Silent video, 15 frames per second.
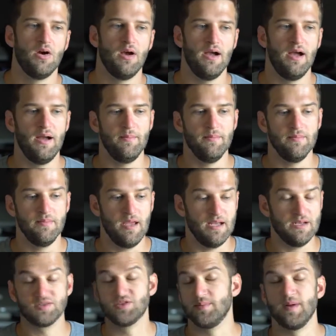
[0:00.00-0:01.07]

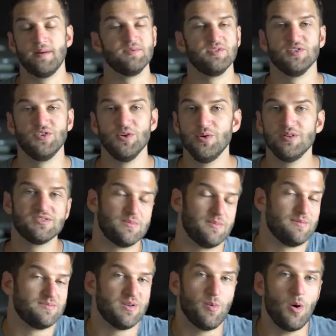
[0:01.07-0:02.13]
And sometimes they'll do it,
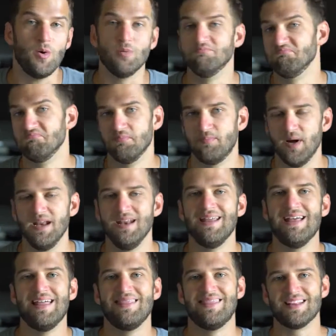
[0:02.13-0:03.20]
sometimes they won't. But
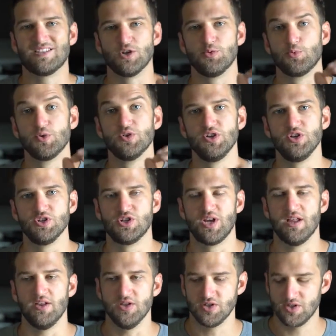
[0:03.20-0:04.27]
that's a really good
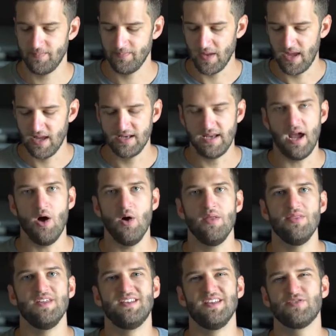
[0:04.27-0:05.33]
challenge. Now,
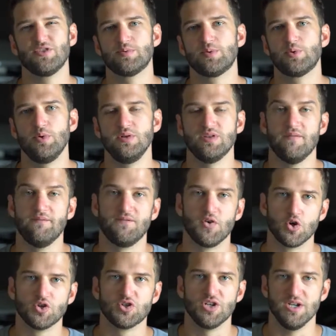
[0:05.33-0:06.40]
the difference between the
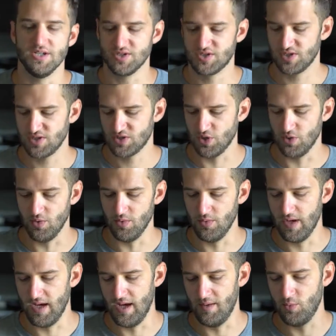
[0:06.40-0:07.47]
versions, so
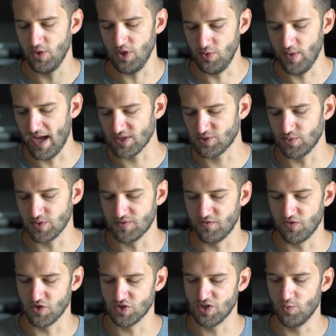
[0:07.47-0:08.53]
what you asked was
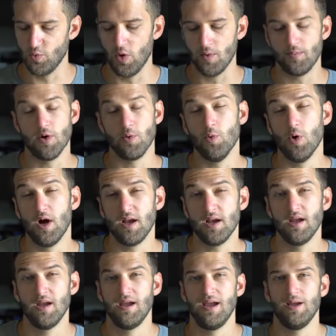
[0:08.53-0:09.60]
version
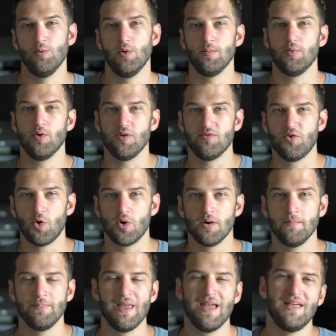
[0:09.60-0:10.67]
1.1 and
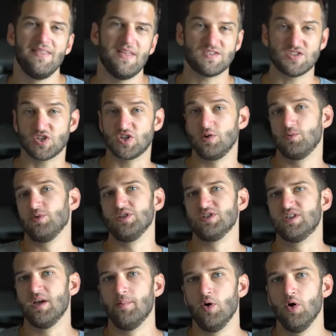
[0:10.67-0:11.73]
1.4, that's actually really
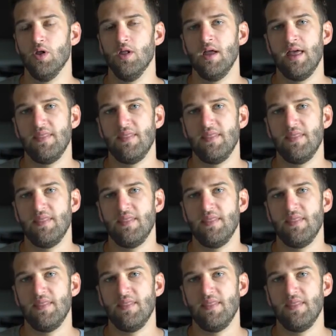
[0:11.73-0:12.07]
simple.